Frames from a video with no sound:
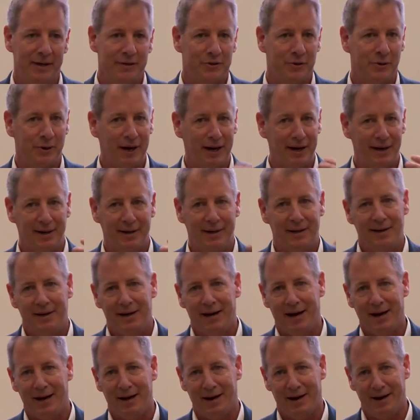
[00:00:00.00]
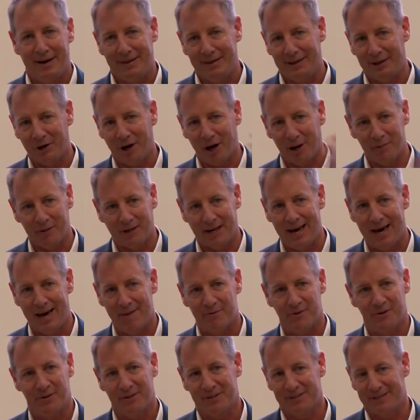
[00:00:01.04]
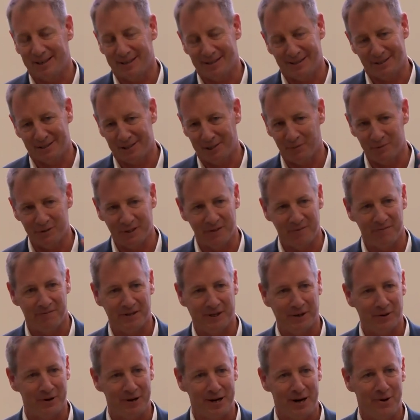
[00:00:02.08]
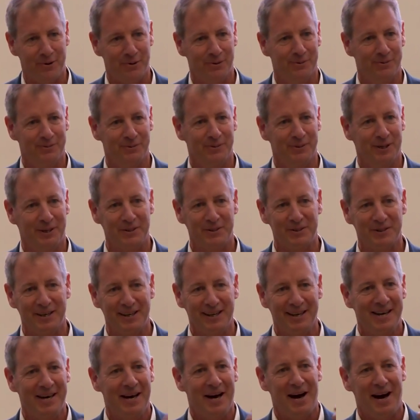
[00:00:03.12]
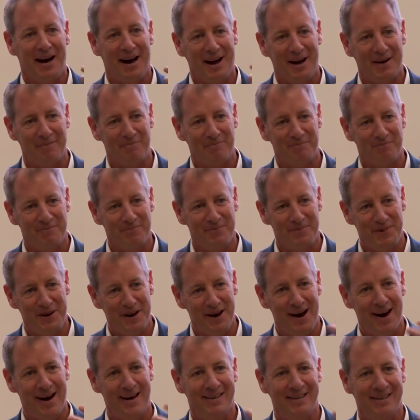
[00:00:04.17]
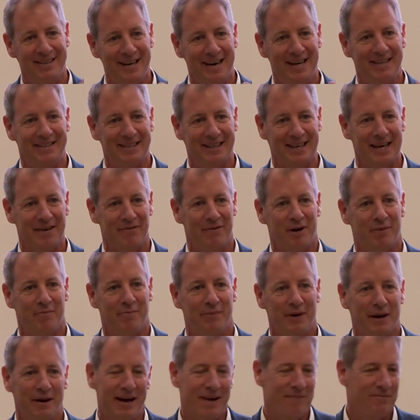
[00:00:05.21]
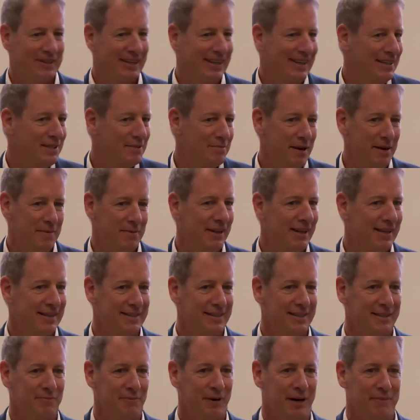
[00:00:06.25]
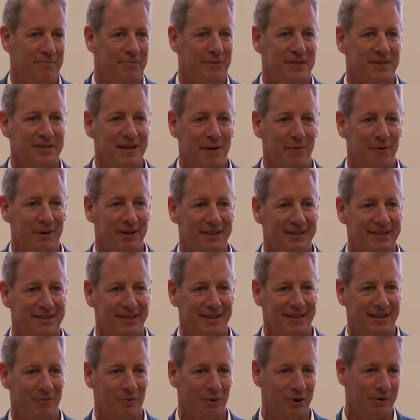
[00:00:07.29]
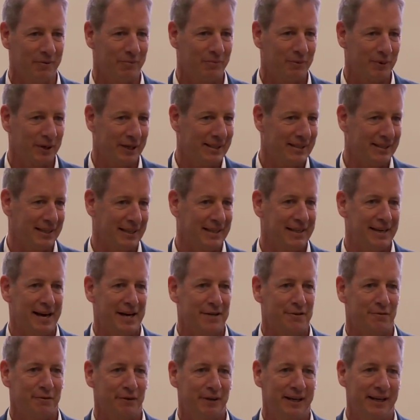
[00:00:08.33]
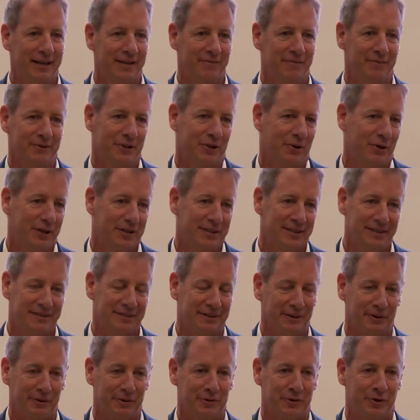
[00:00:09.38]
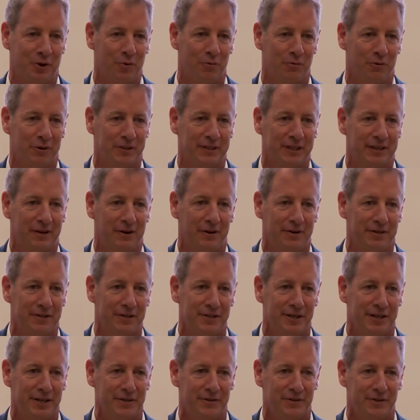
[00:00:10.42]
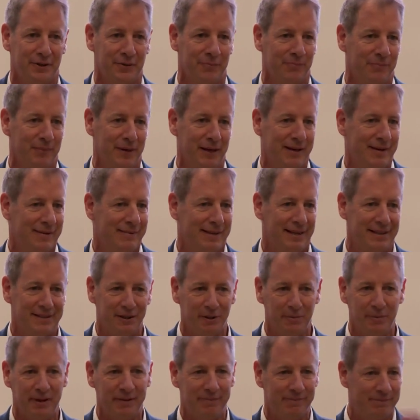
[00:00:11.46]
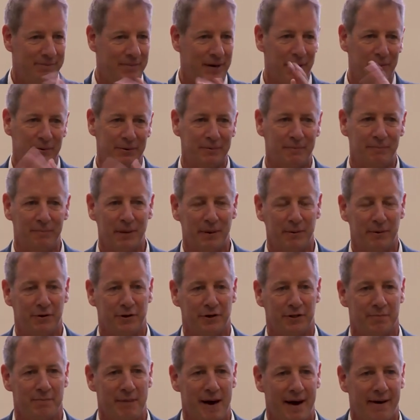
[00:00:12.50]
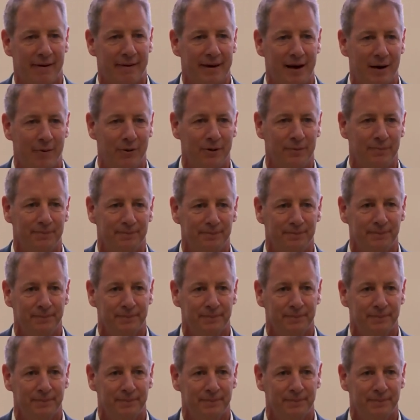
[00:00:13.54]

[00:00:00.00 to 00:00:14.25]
So I think carbon capture is, I think someone's going to figure it out. I just, I'm not yet to give up. I have kids, maybe that's it. I'm just not ready to say that we're into catastrophe yet. So I think so there's hope for technology change. So that's a little bit, I would maybe trust Matt in that one.